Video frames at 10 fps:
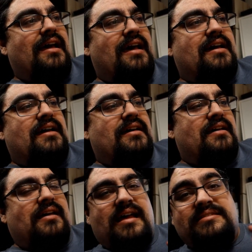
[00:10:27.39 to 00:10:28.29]

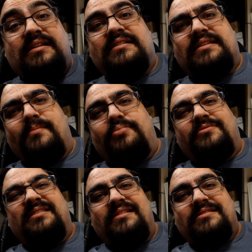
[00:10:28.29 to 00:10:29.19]
as an
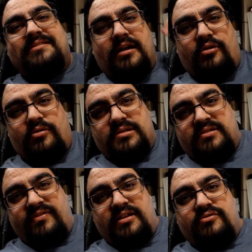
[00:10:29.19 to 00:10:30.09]
example in these
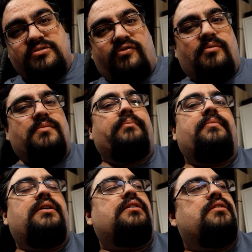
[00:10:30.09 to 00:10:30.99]
terrorist videos from
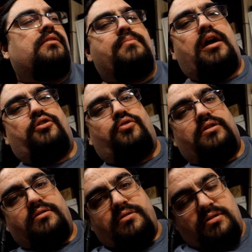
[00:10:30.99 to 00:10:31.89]
the
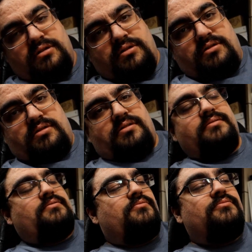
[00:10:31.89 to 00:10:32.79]
Mandarin.
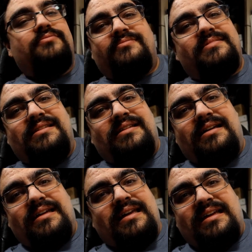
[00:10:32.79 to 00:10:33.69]
Who,
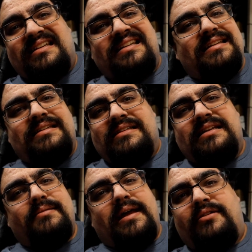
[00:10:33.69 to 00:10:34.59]
again,
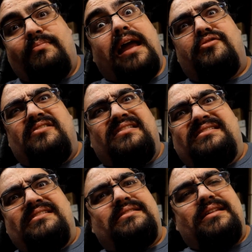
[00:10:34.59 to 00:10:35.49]
Mandarin is
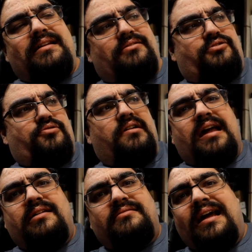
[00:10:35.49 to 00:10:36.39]
this like
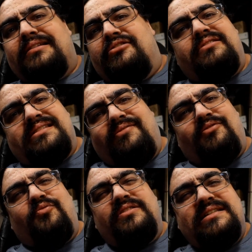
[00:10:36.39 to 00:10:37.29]
drug-addled actor who doesn't
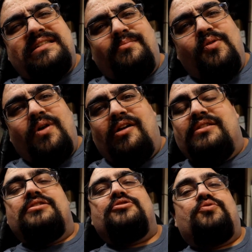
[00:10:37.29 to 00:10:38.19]
even really seem aware that
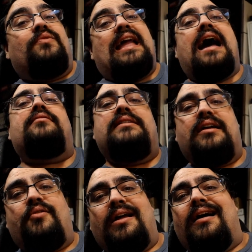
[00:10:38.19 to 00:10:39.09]
there's a reality
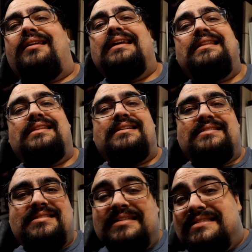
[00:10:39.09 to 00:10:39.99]
going on. He
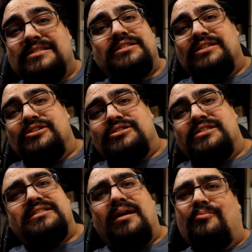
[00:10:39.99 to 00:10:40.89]
thinks
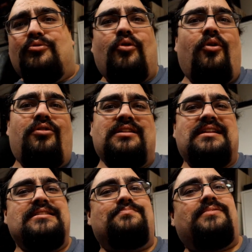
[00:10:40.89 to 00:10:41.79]
there's some role that
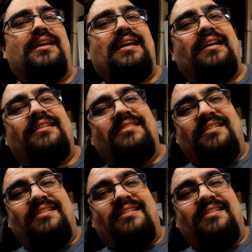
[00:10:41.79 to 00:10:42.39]
he's playing.